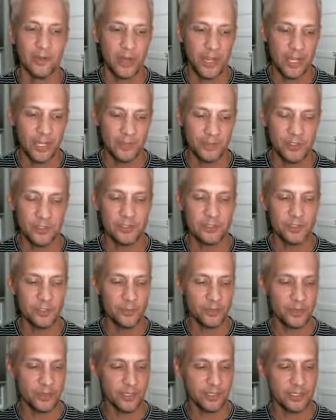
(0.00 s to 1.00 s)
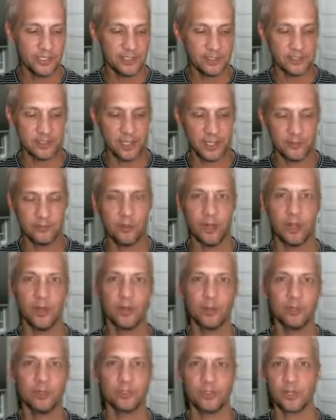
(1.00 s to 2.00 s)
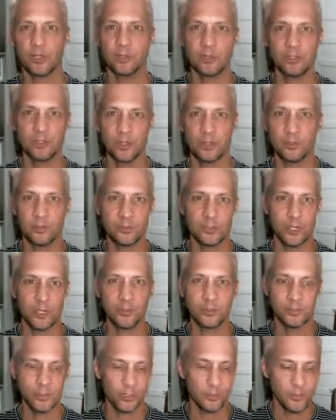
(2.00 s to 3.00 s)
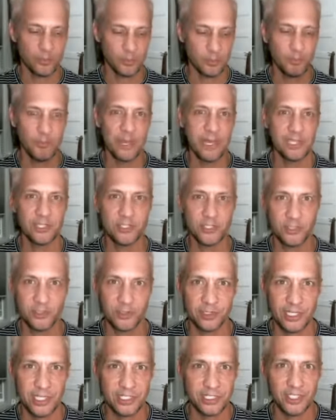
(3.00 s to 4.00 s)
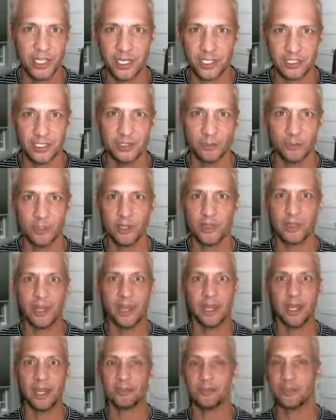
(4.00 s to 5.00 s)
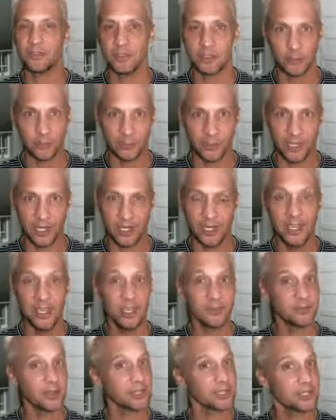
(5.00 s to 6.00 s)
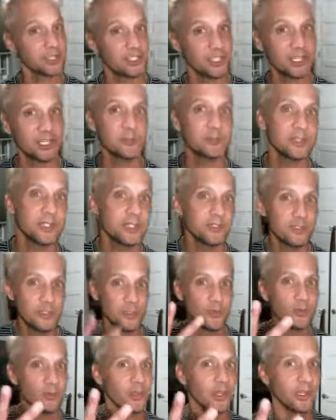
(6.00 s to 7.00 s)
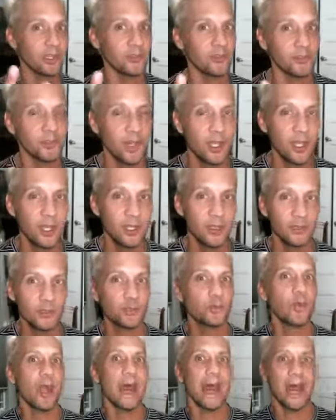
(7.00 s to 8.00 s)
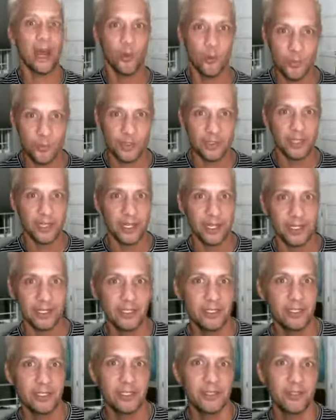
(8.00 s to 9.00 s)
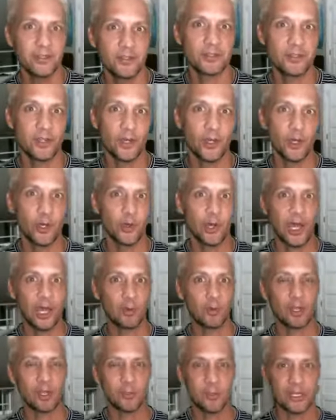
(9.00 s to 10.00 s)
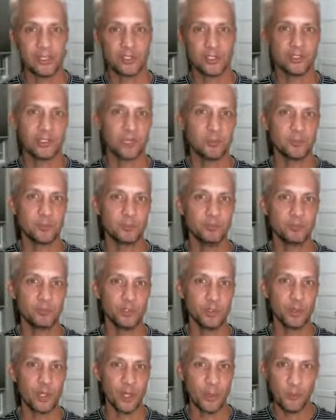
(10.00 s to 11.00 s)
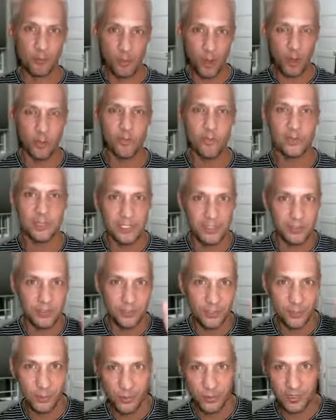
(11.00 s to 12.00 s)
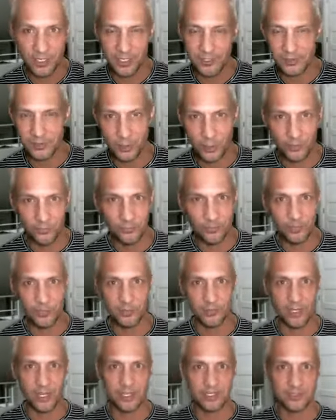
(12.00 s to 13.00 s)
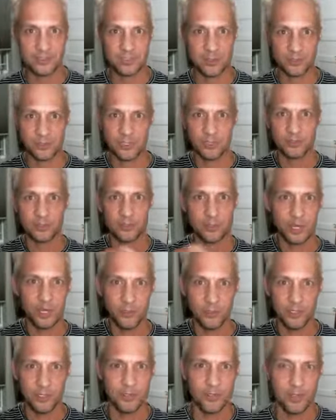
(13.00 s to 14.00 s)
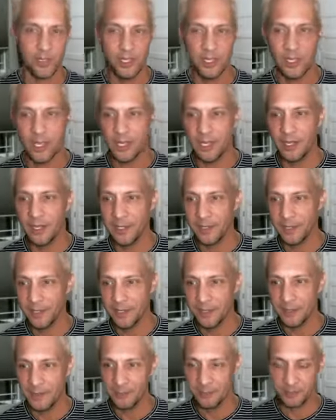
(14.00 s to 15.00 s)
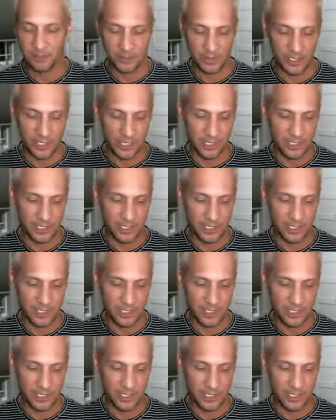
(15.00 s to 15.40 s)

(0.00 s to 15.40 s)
And these two things I've always made sure that I checked in with every single day. In fact, I checked in with these two things throughout the day. So I want to make sure I'm doing both of these two things. So hopefully you've got something to write with, and